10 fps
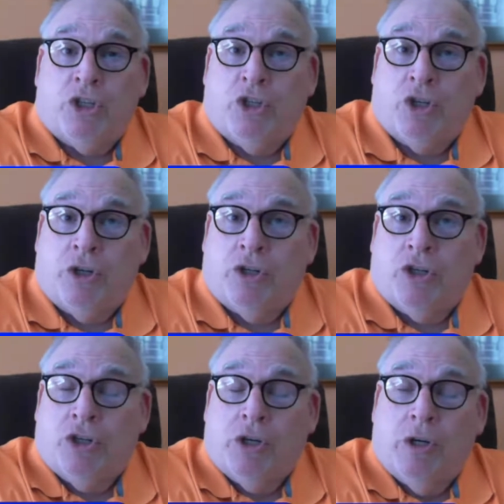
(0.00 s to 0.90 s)

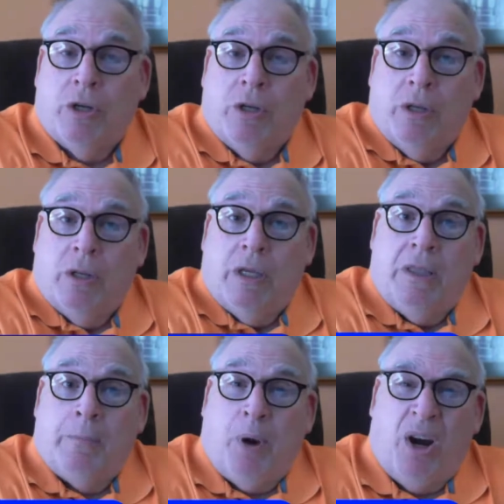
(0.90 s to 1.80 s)
church in
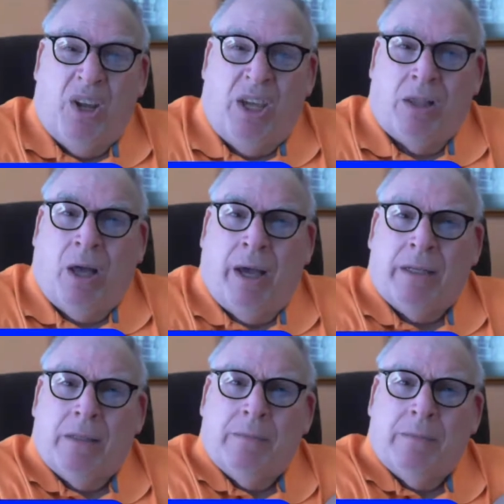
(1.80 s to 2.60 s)
the parking lot.